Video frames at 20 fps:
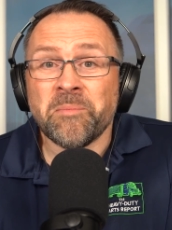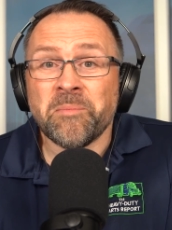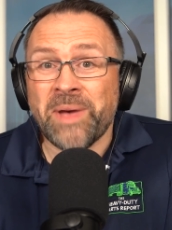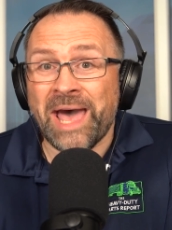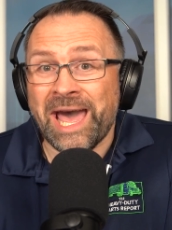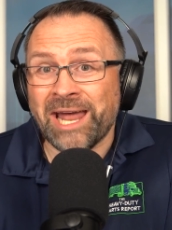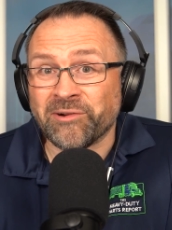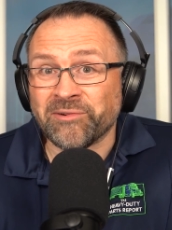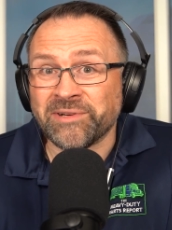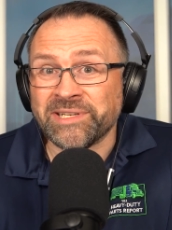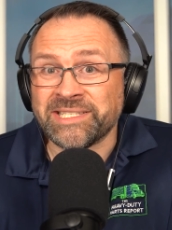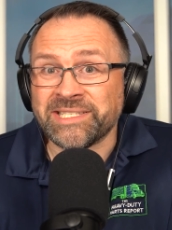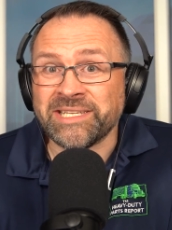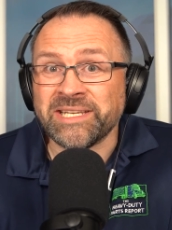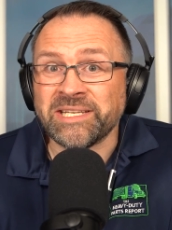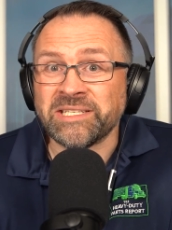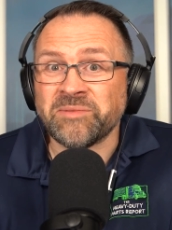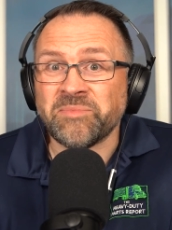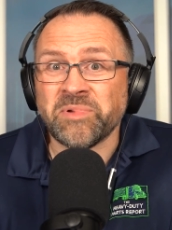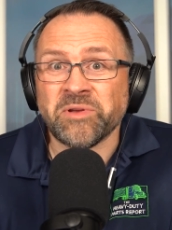batteries
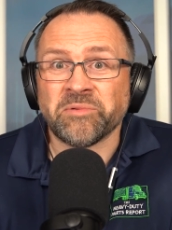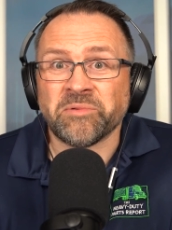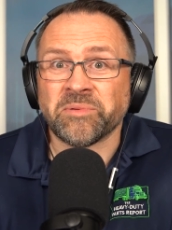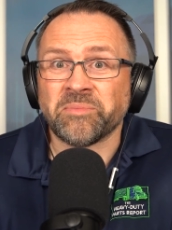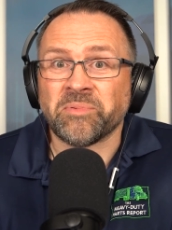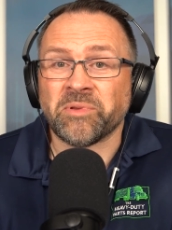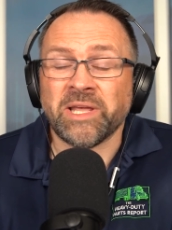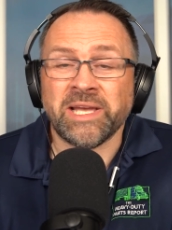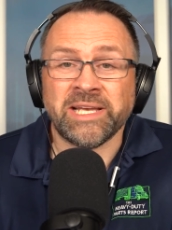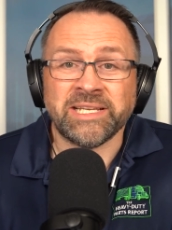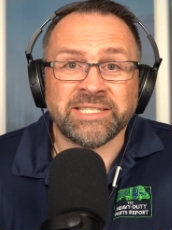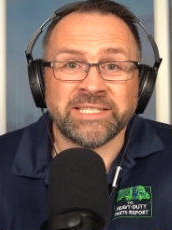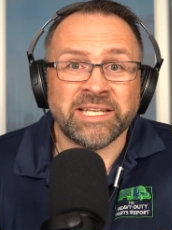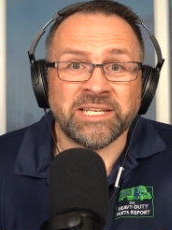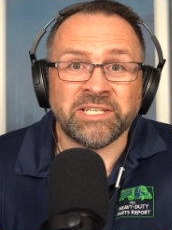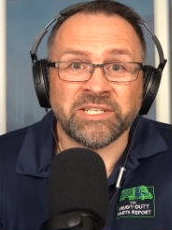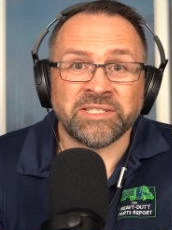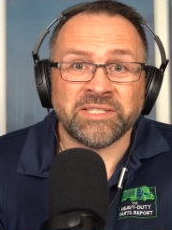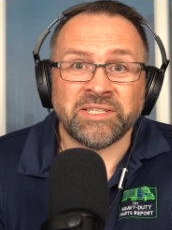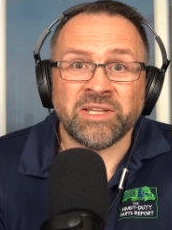need to be replaced
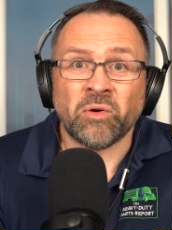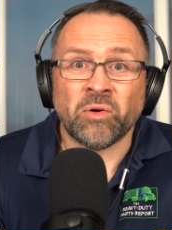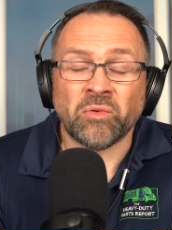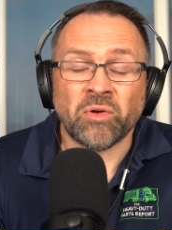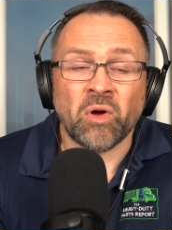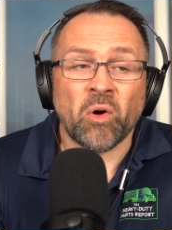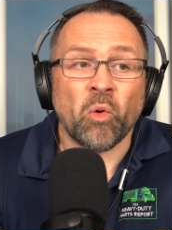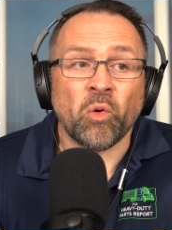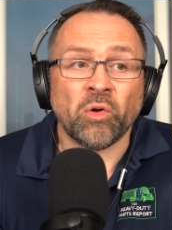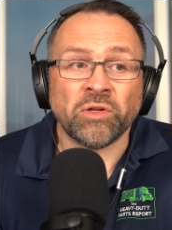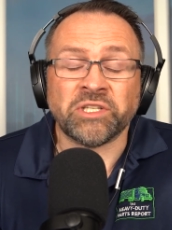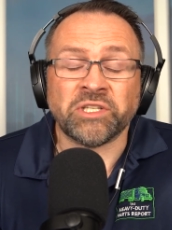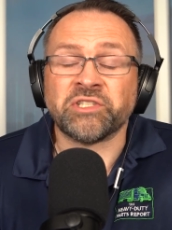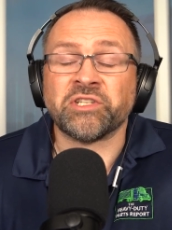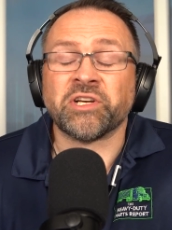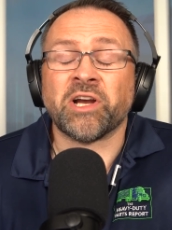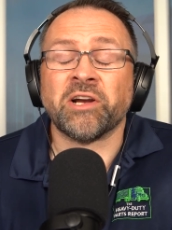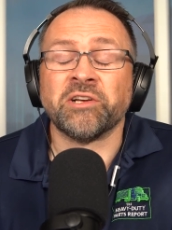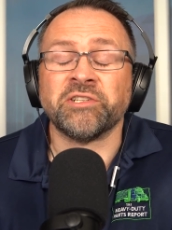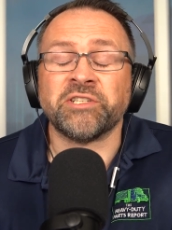they just don't hold a
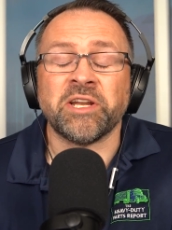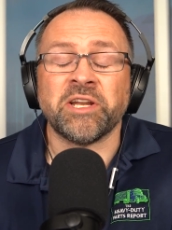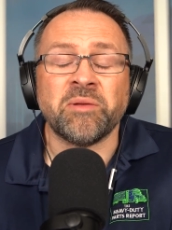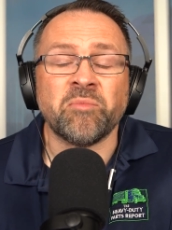charge